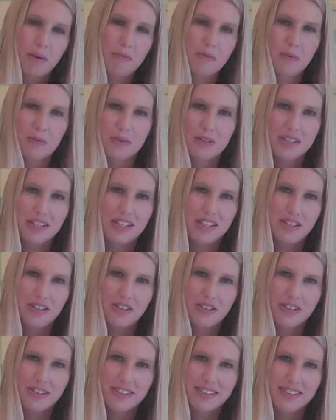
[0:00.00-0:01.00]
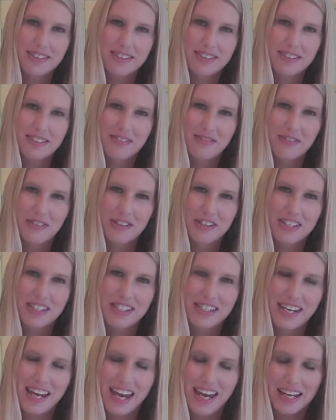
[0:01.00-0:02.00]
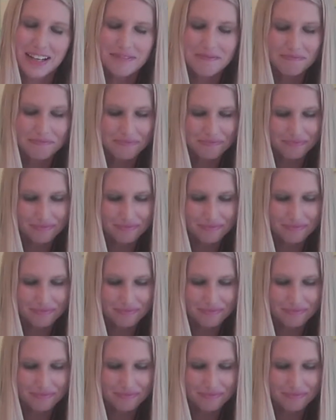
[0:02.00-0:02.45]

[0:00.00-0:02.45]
up those teachers the first day.